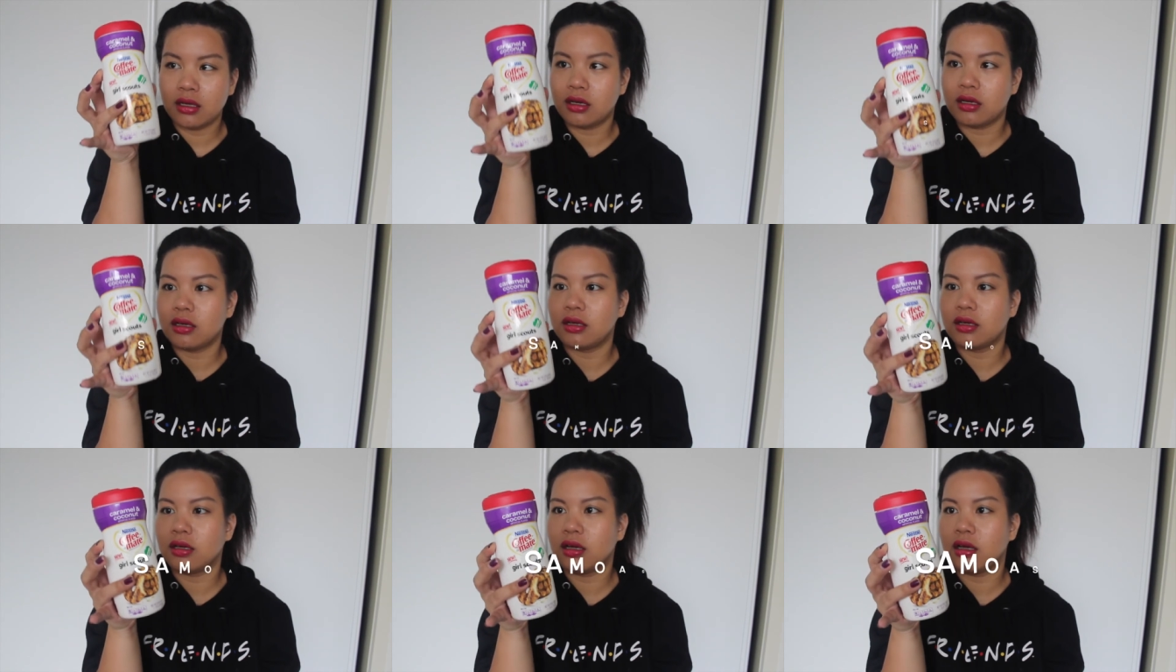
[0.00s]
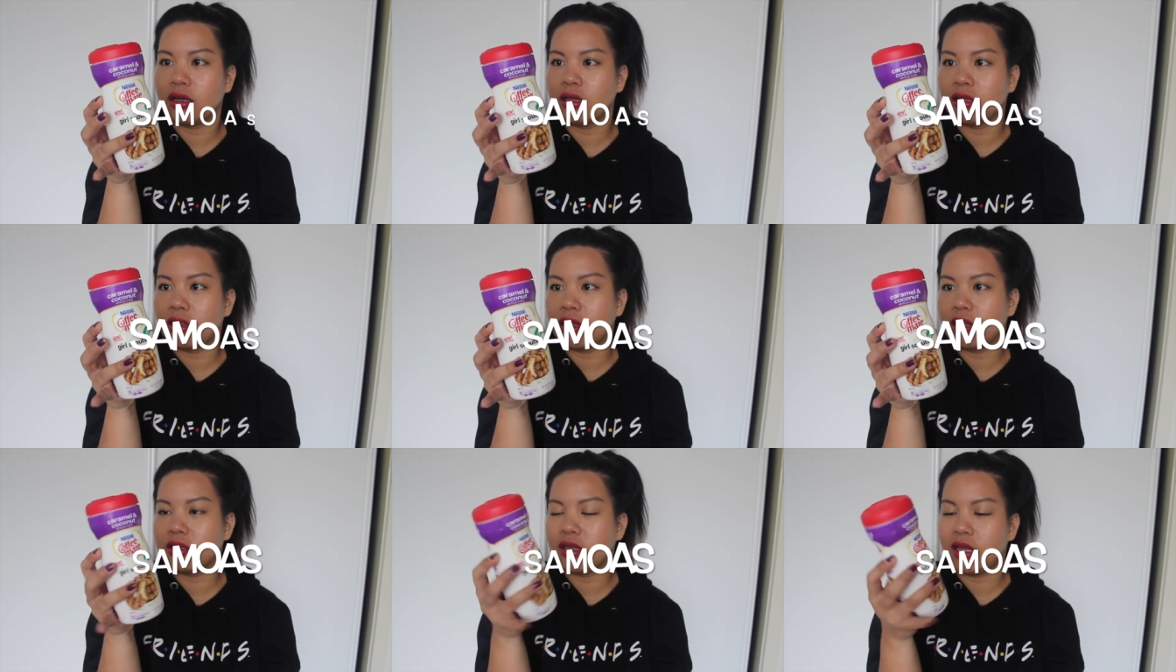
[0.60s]
Ah,
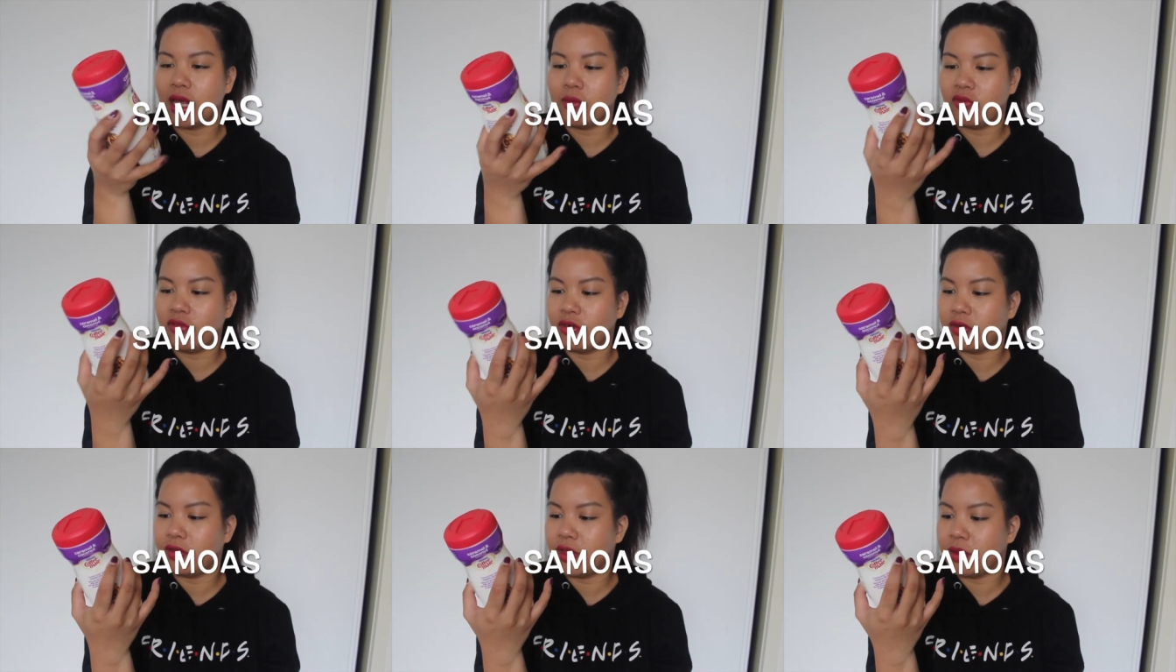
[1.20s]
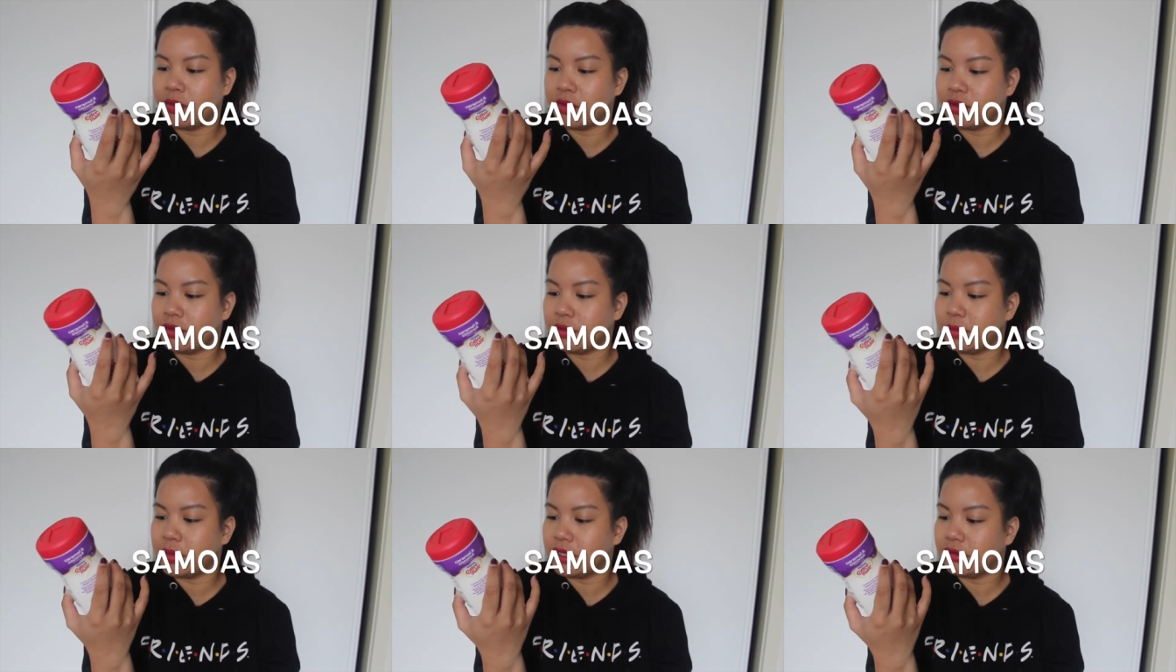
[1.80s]
there's a name for them,
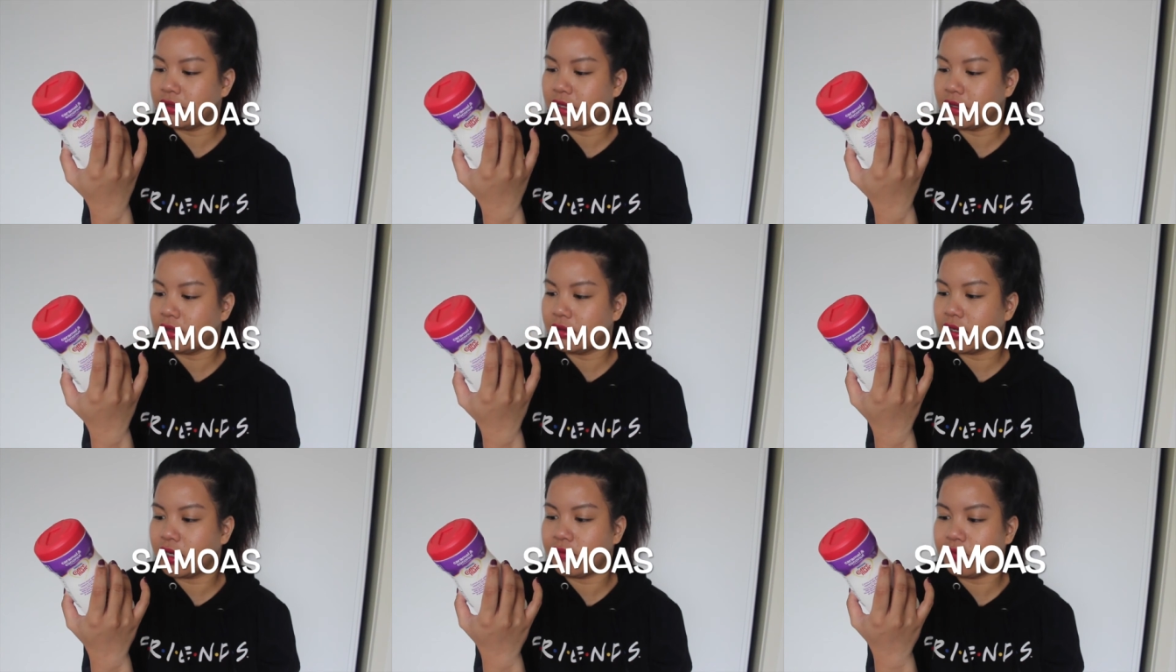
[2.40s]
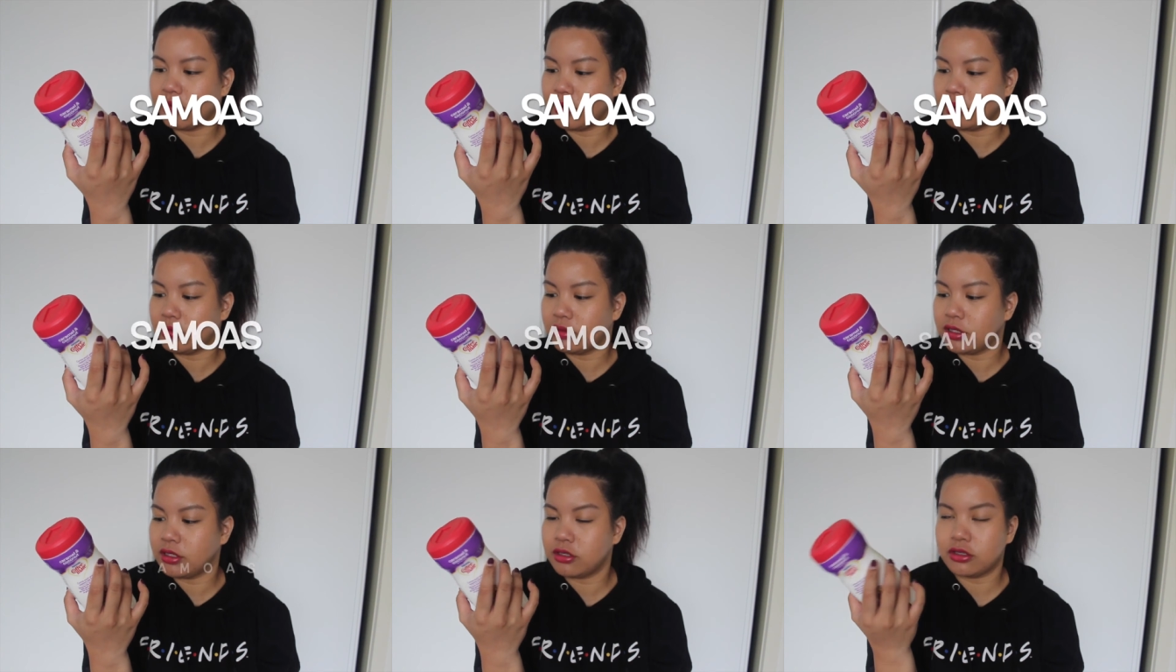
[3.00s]
those biscuits that I've always
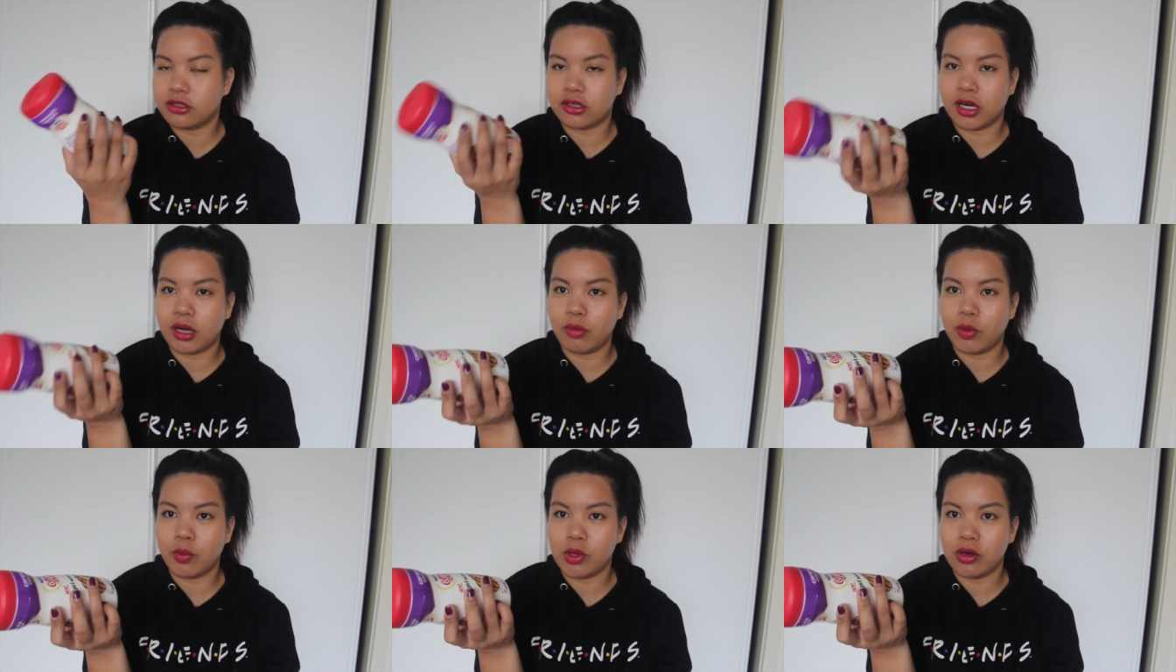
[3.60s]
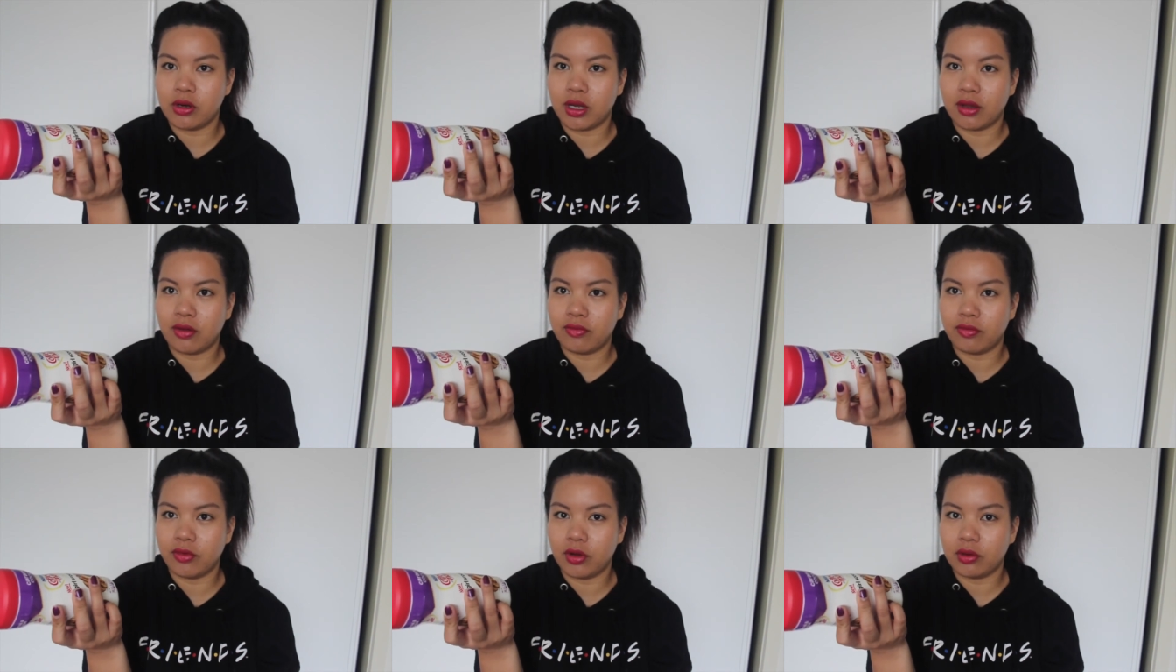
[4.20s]
wanted to try, but we don't
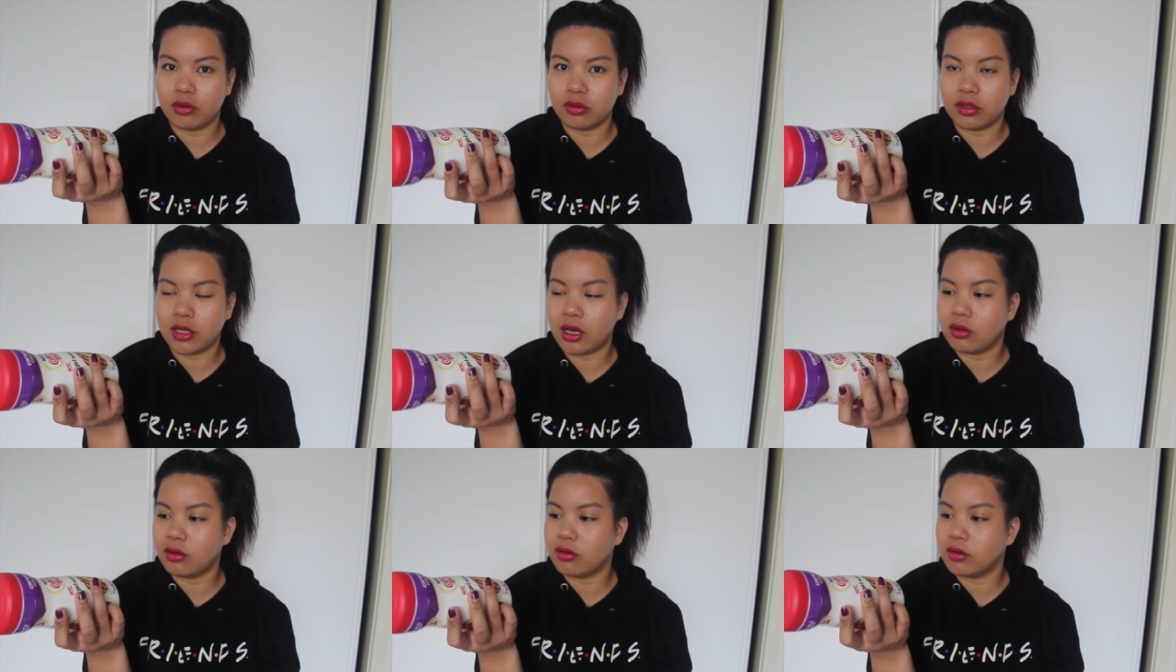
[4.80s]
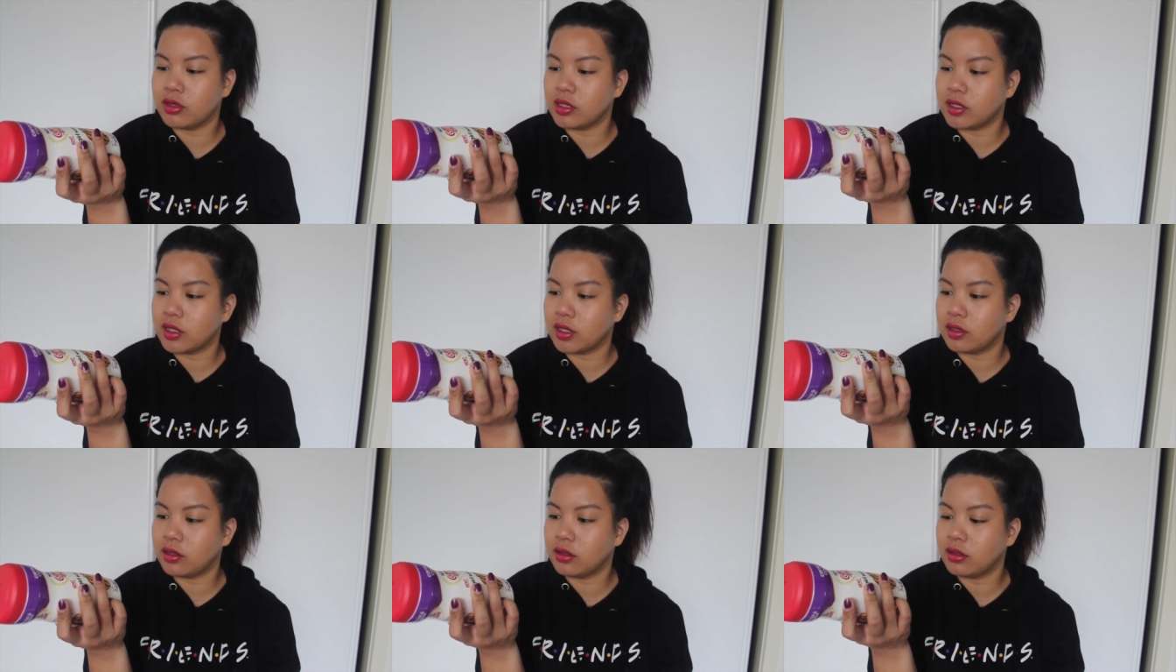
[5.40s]
have Girl Scout cookies
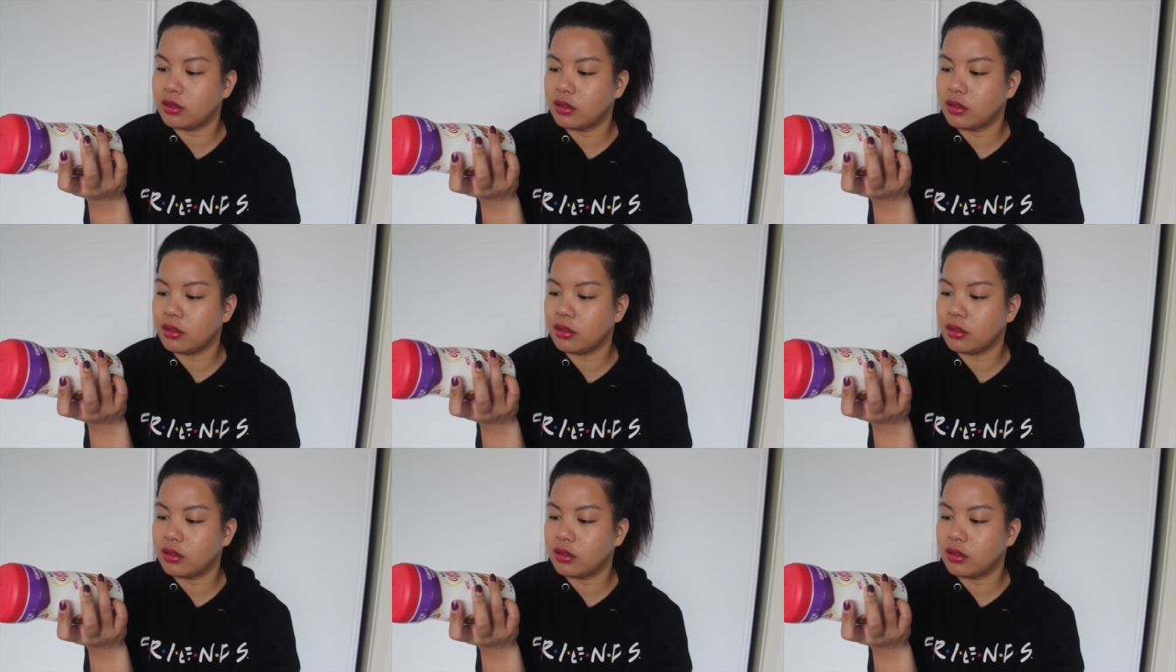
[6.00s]
here.